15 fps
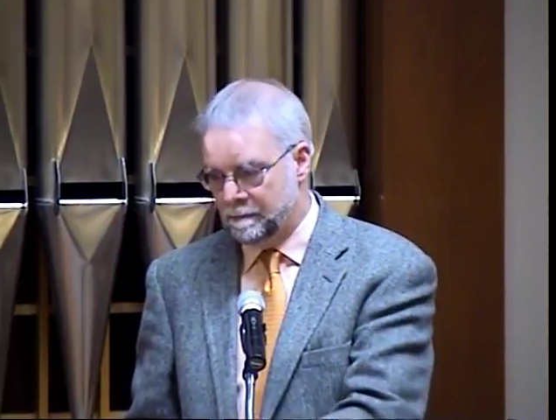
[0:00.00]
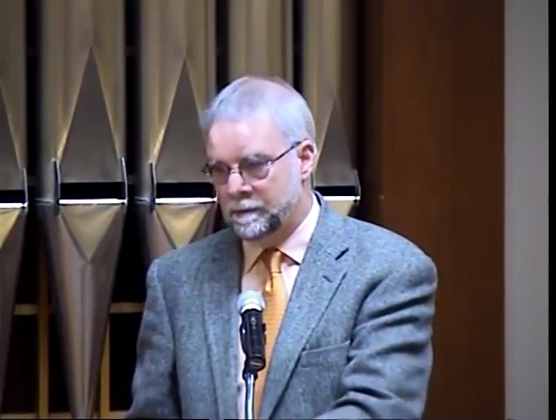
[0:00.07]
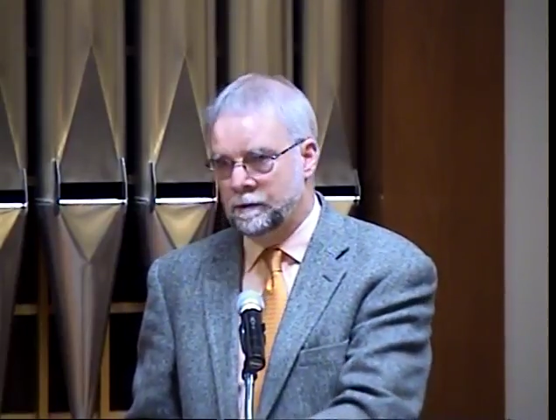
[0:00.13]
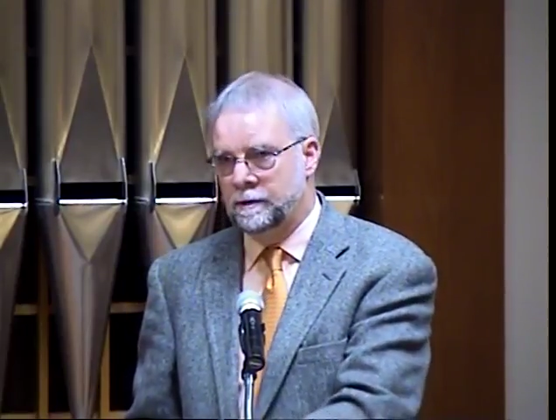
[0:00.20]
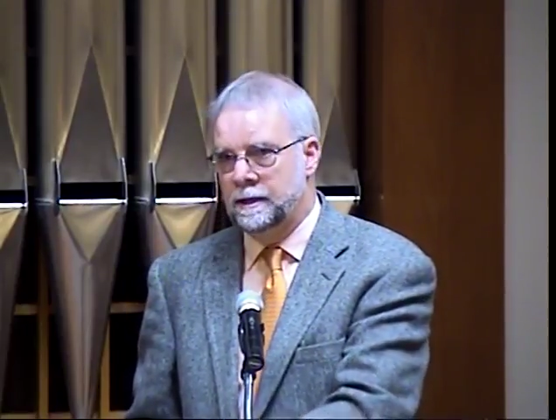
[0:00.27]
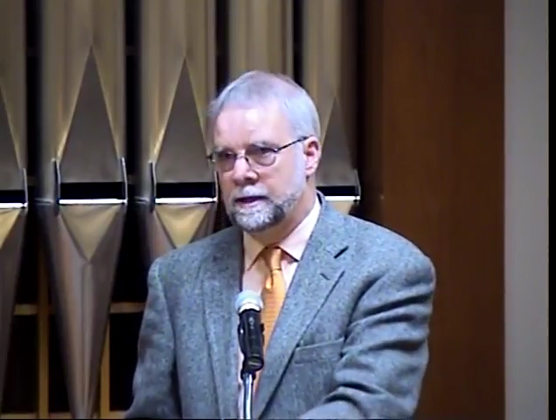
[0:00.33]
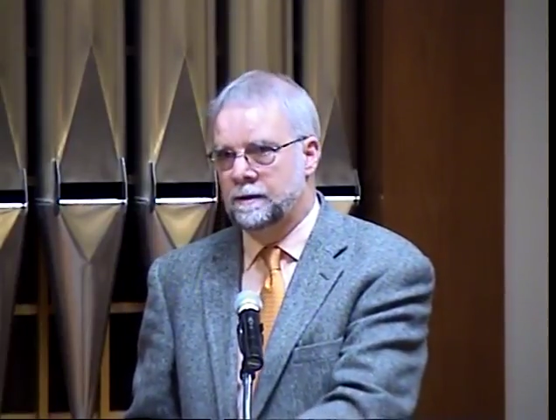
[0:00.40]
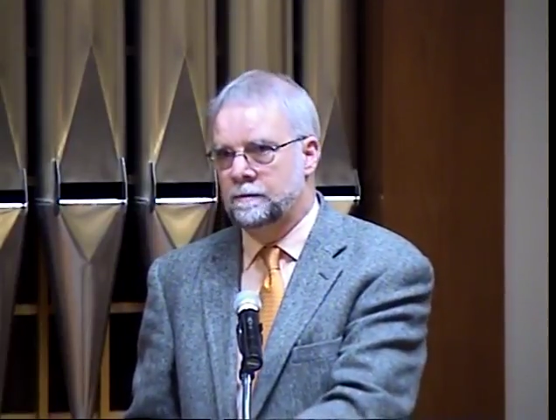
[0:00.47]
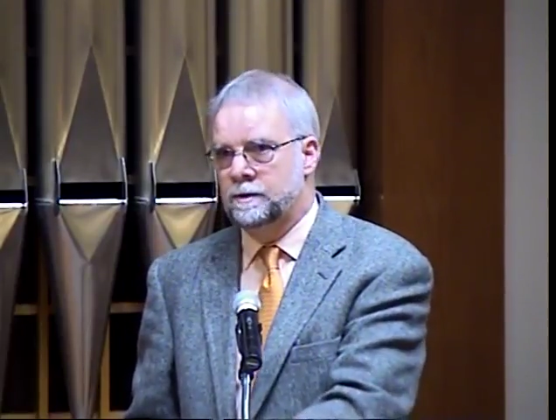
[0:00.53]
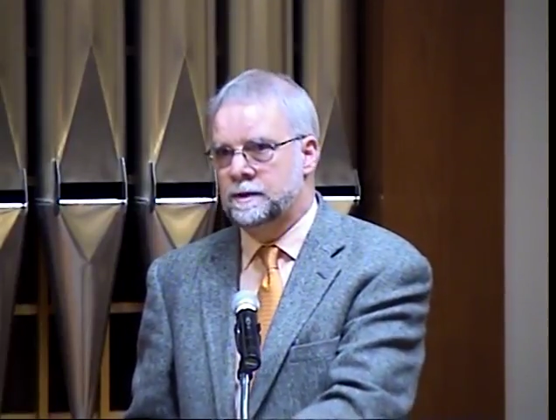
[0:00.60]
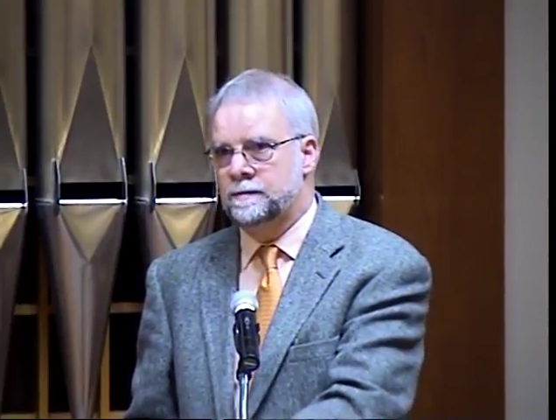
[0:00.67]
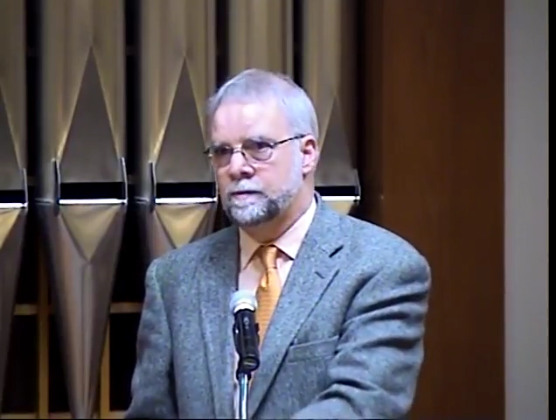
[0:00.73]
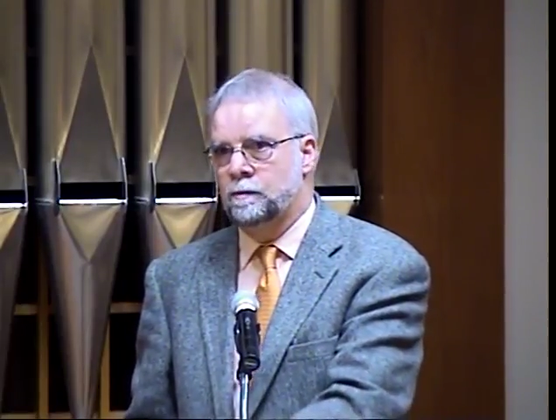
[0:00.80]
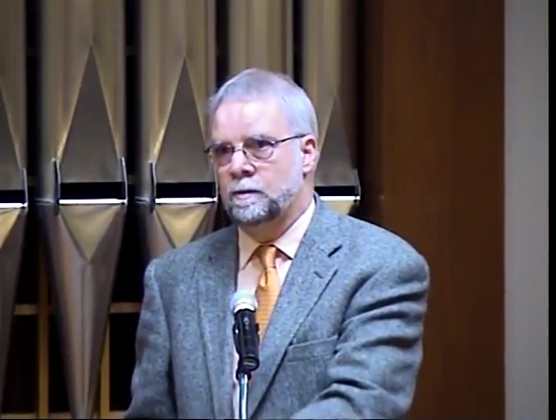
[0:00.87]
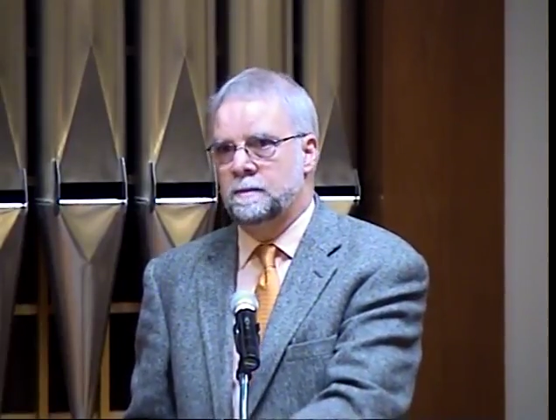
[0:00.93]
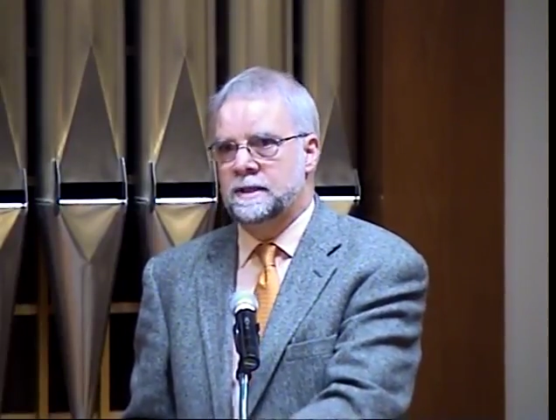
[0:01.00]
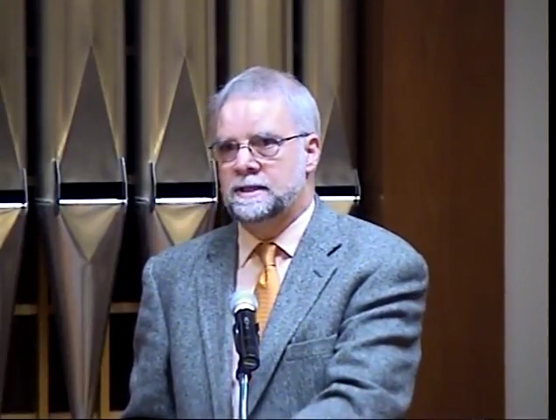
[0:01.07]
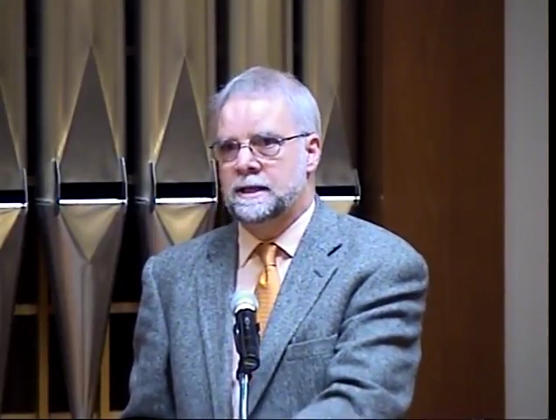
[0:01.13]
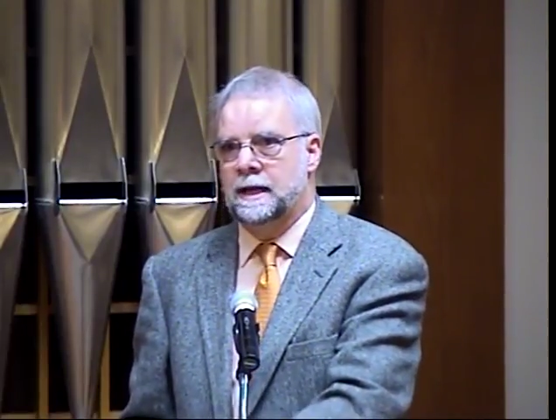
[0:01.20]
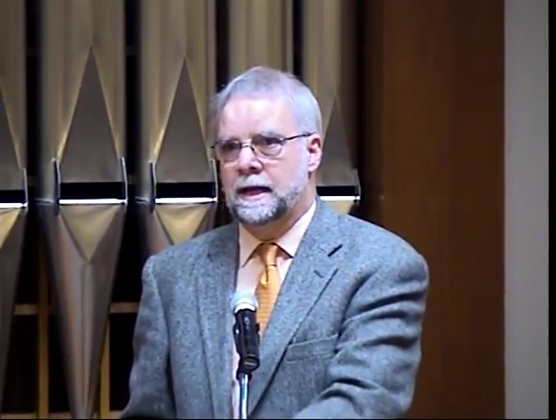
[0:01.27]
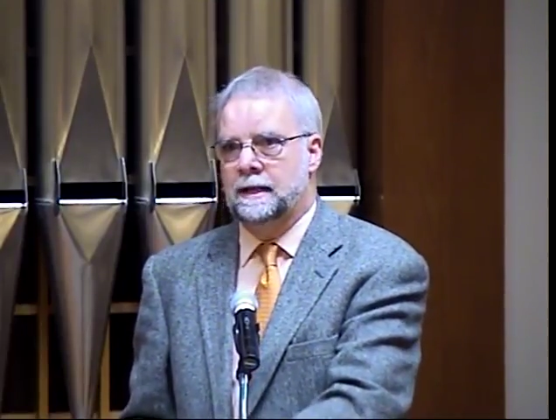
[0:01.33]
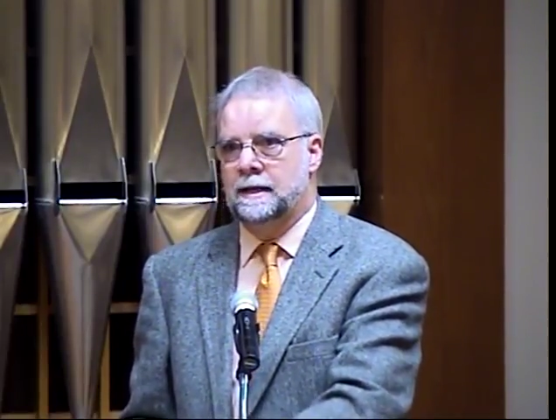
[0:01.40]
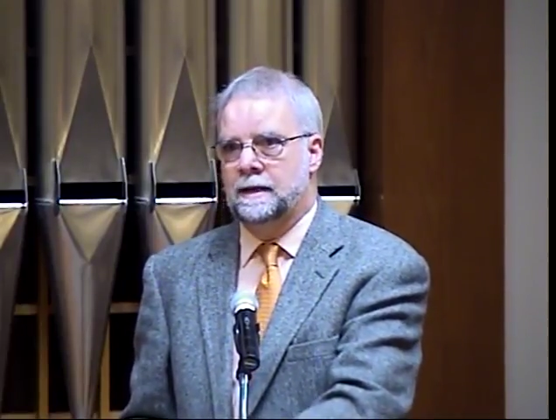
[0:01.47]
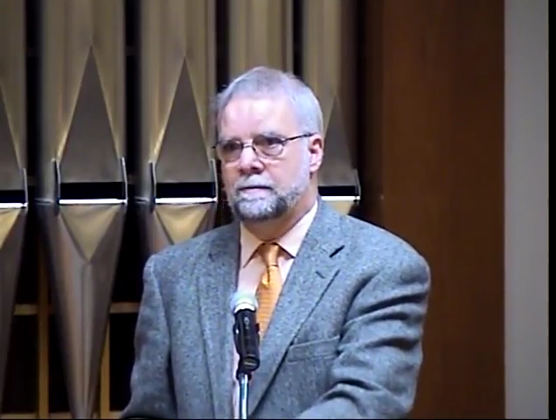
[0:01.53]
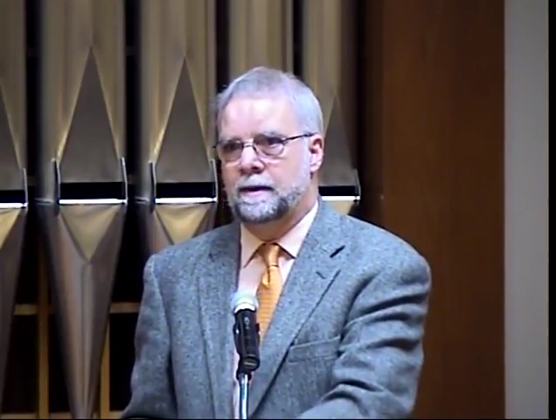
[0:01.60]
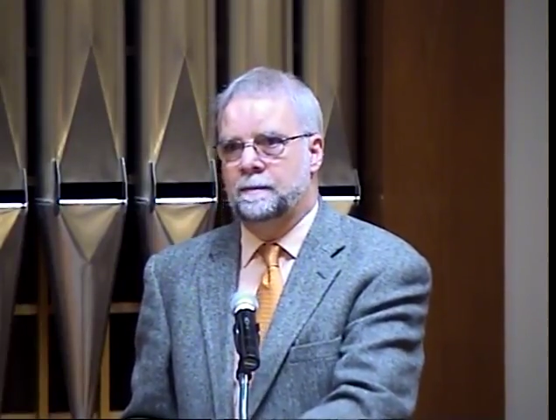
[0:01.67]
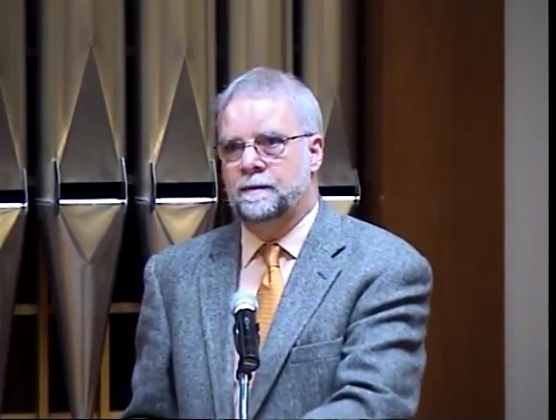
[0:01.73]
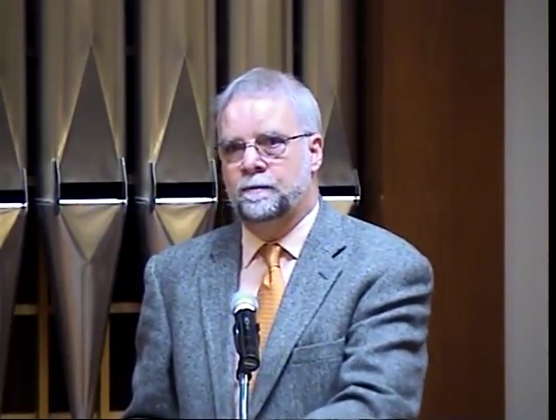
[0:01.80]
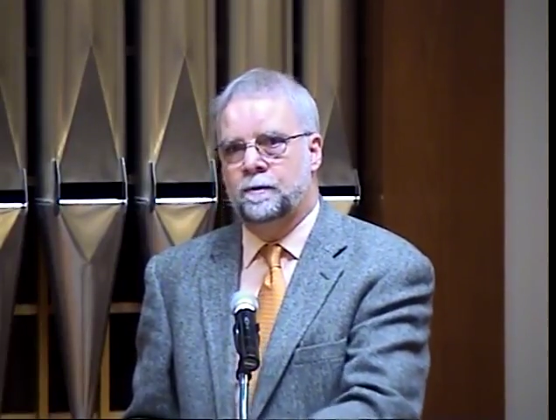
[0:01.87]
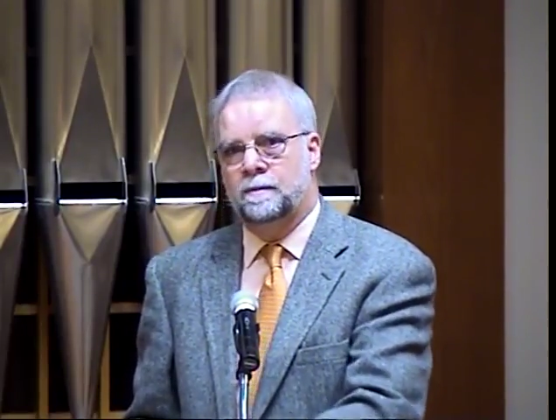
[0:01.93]
Maria and Christopher would be singing that
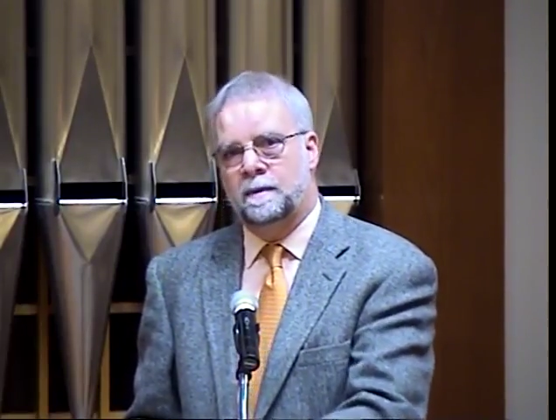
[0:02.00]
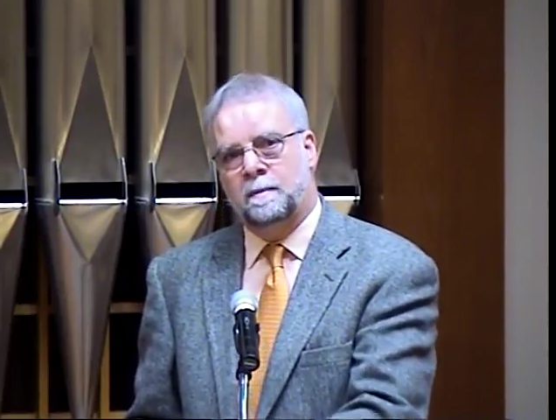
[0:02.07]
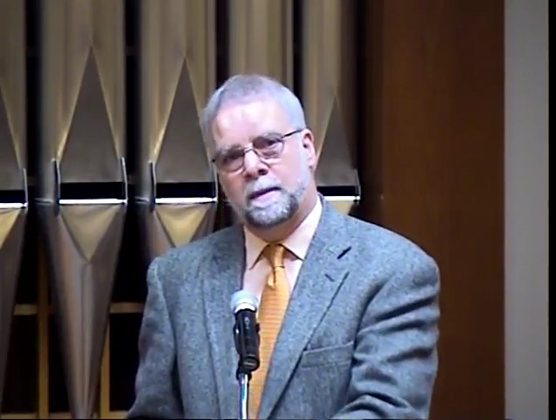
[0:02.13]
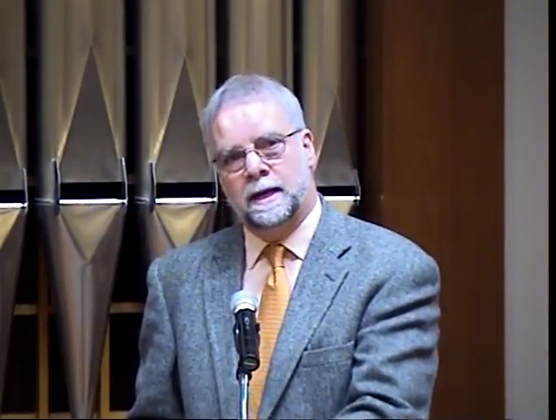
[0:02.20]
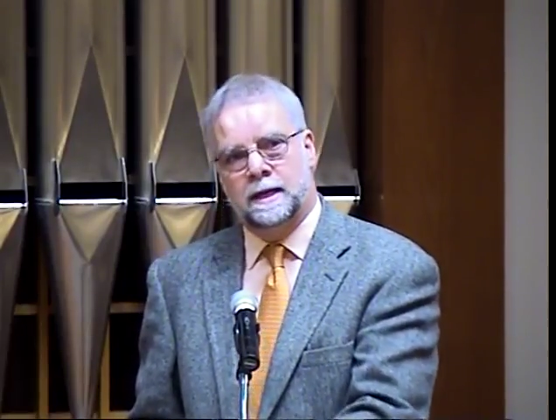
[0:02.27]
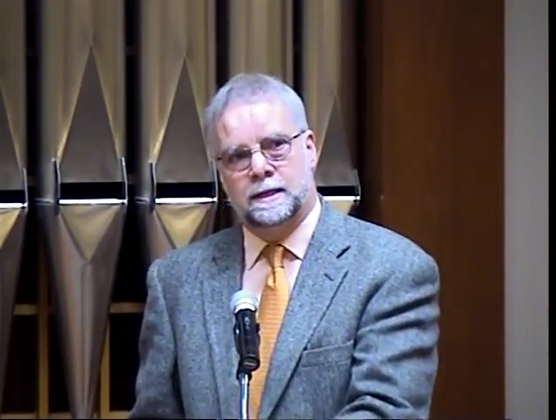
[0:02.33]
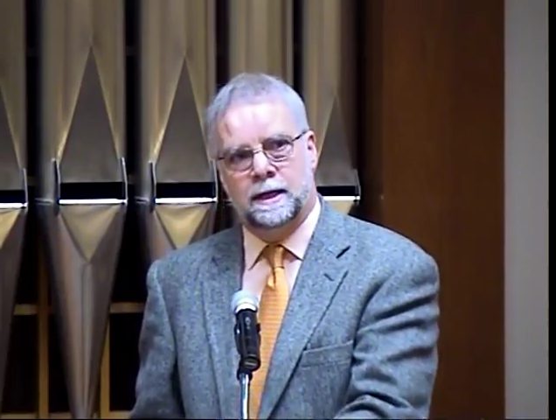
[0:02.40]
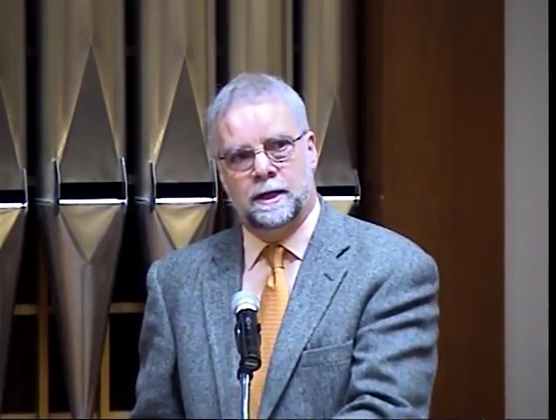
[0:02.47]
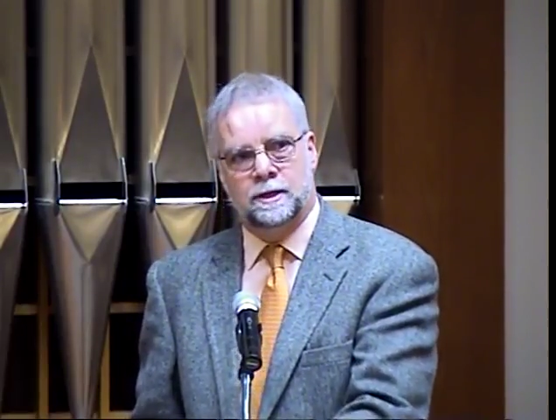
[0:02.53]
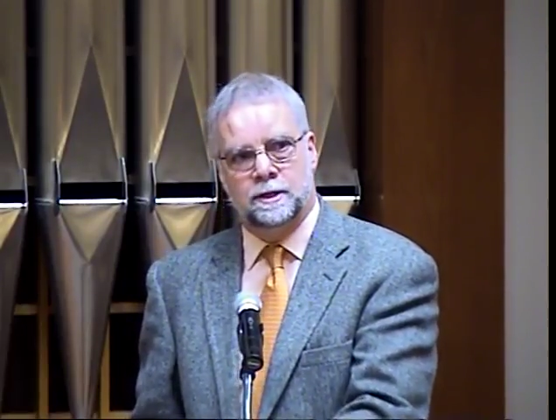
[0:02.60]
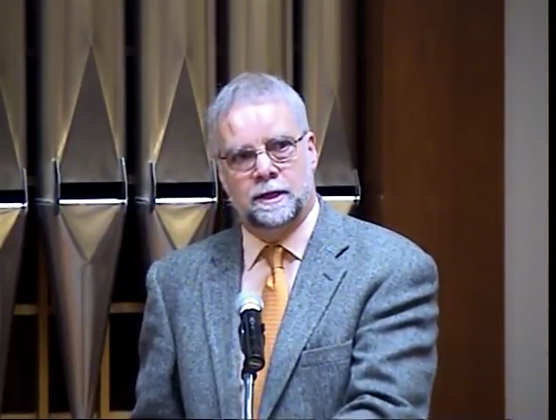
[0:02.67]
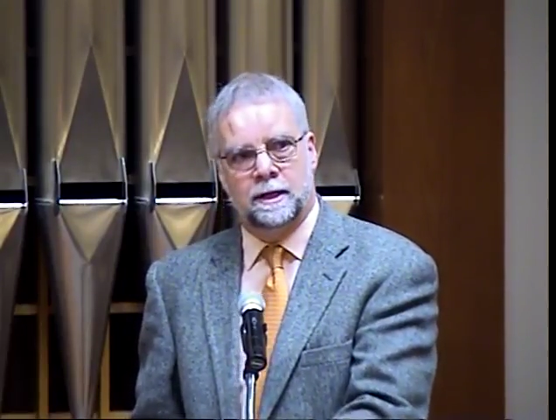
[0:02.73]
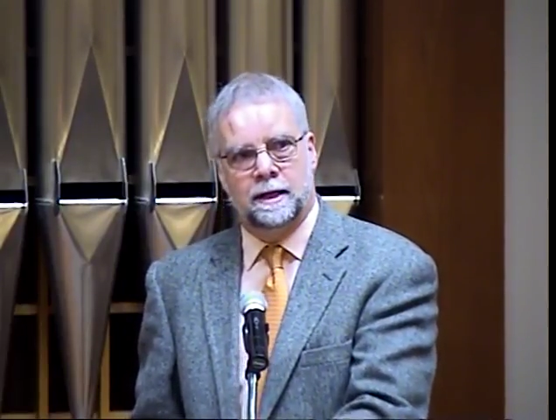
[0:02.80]
right before my meditation,